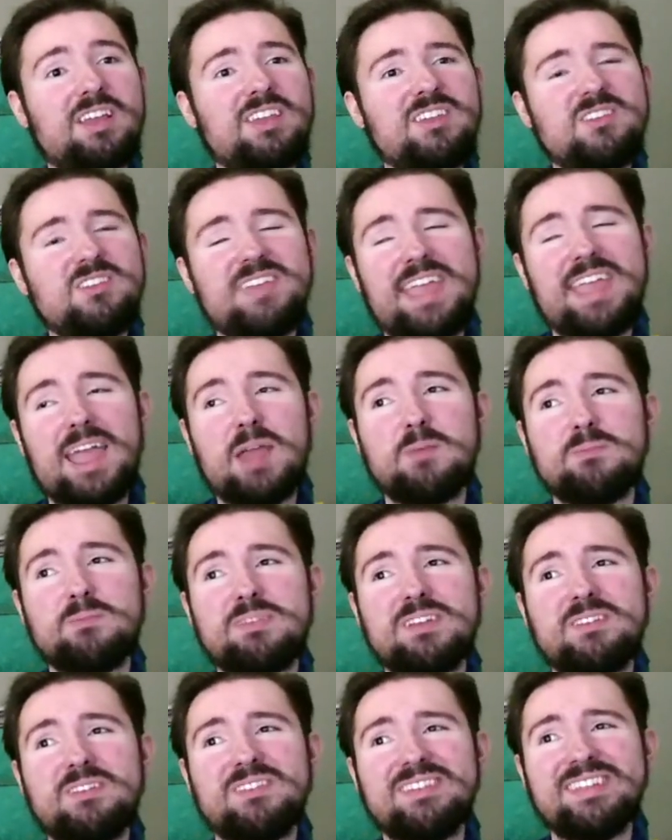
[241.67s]
You can't
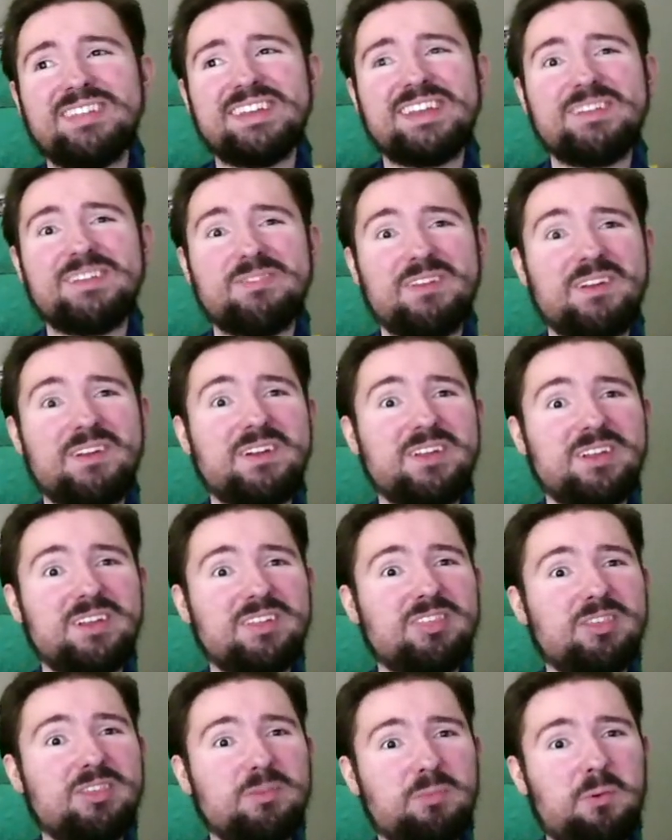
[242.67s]
be really a very
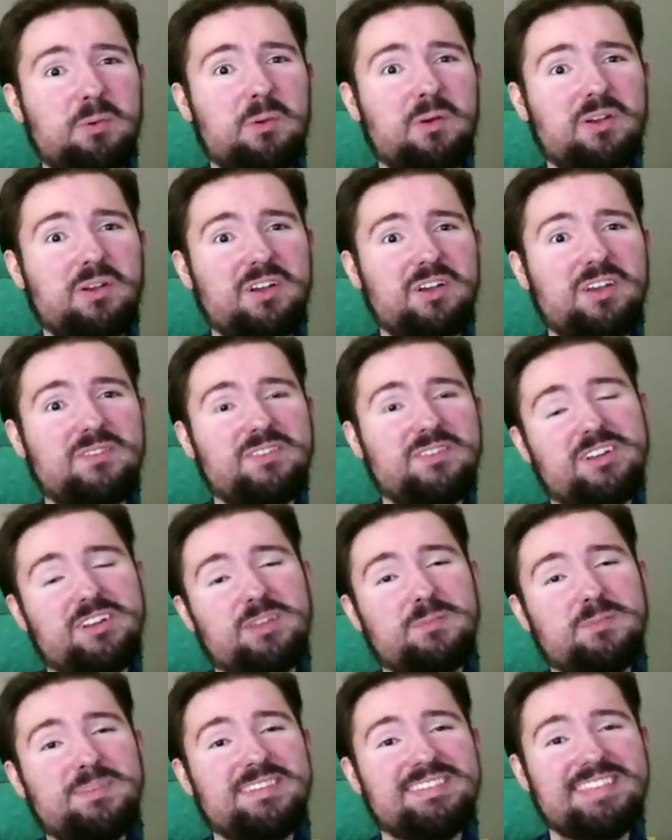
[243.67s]
good supporter if you're going
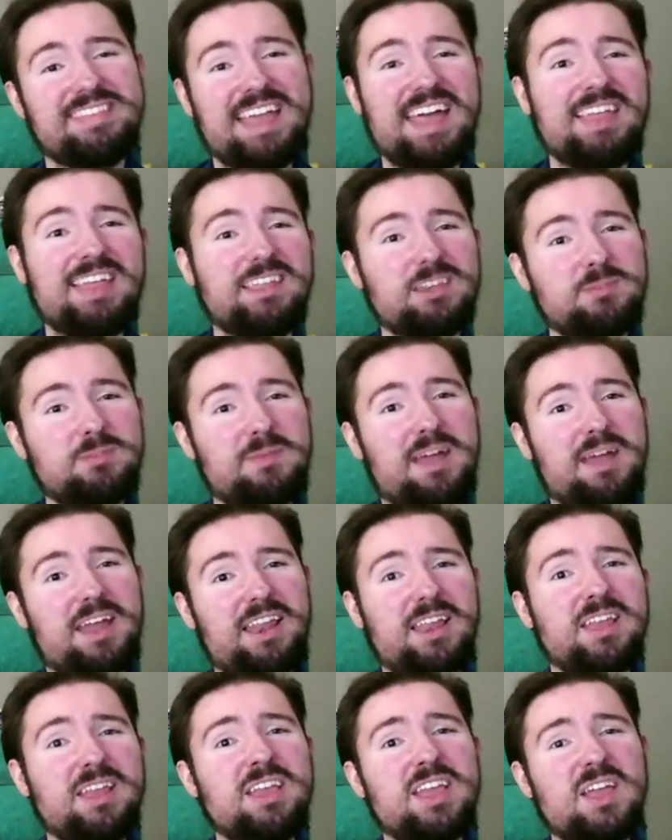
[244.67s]
to be silent
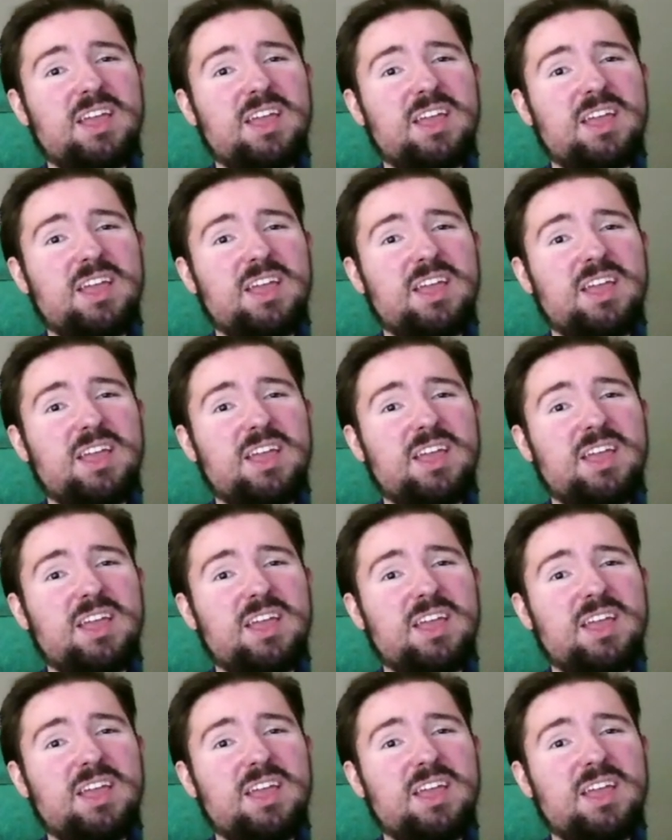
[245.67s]
about it.